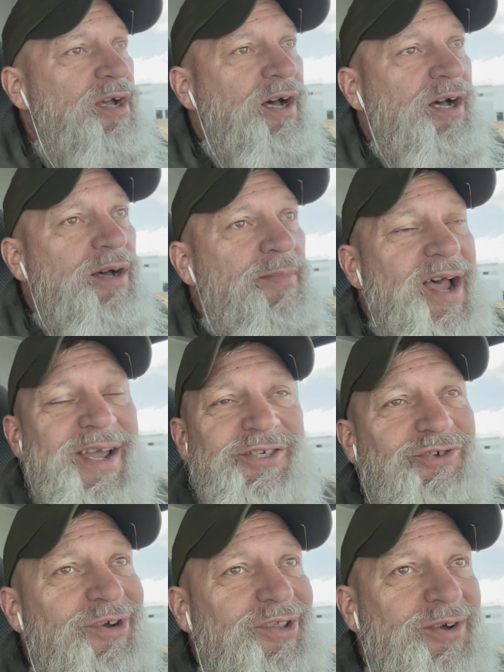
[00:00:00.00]
Um, I
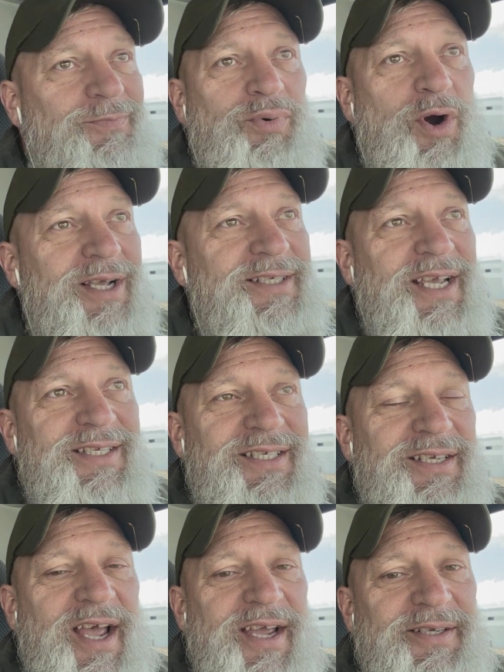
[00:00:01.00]
enjoy the
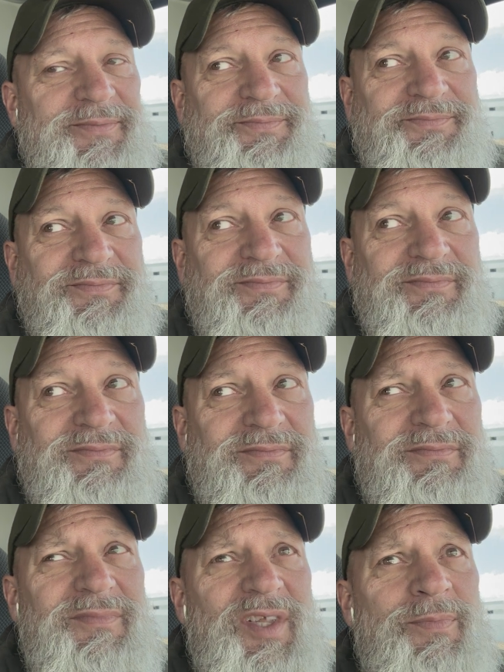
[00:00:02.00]
process. I
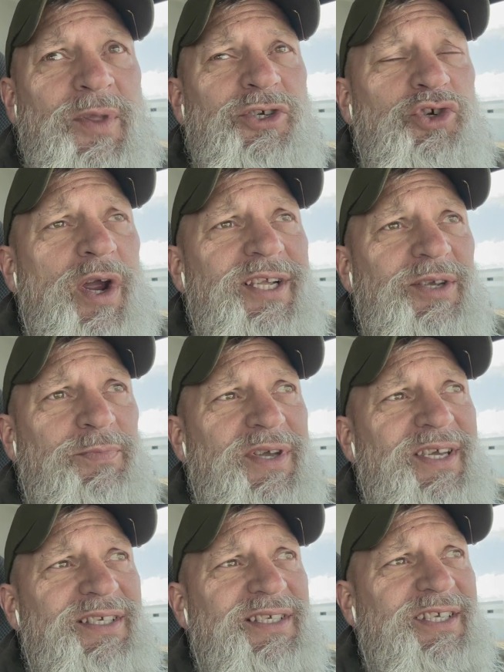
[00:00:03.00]
I'm not trying to
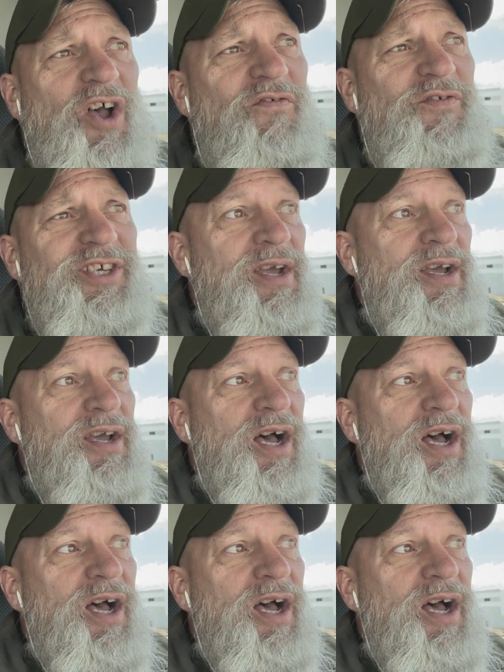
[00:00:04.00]
be selfish.